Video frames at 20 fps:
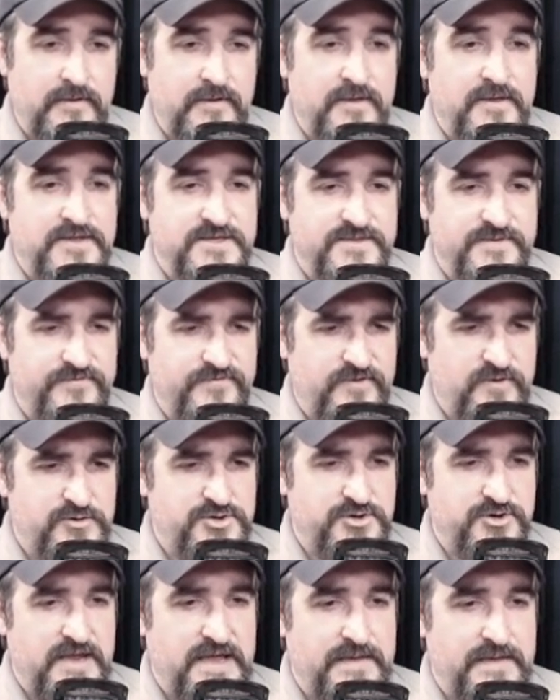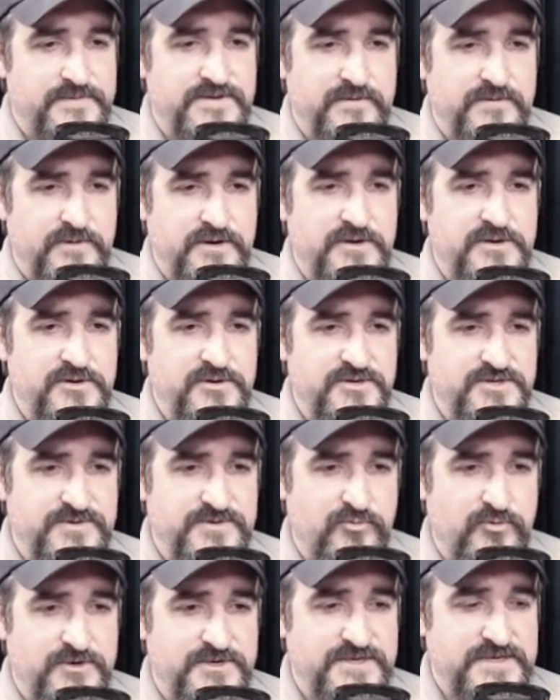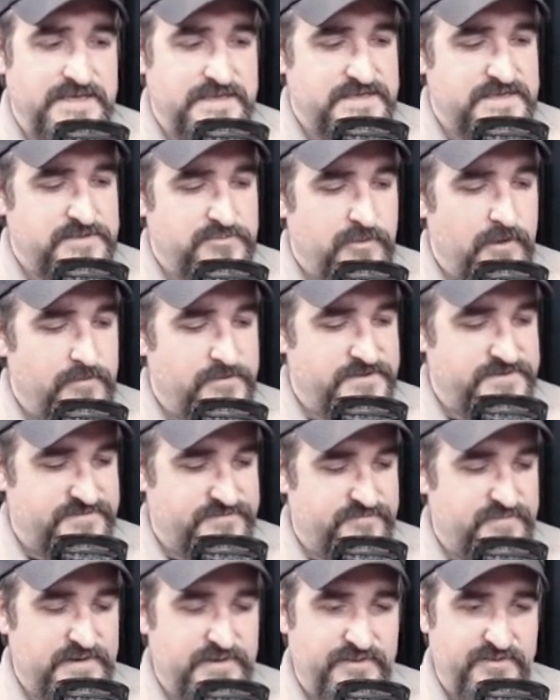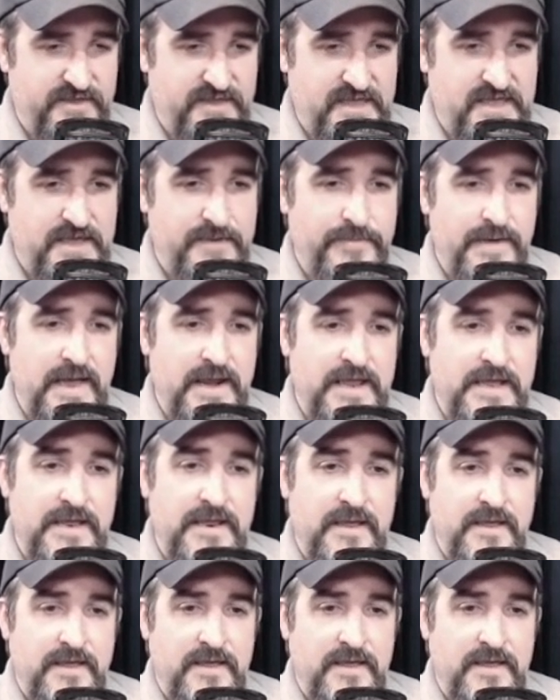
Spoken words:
some future games, I want to do some more scenes. That's why I've been thinking about it.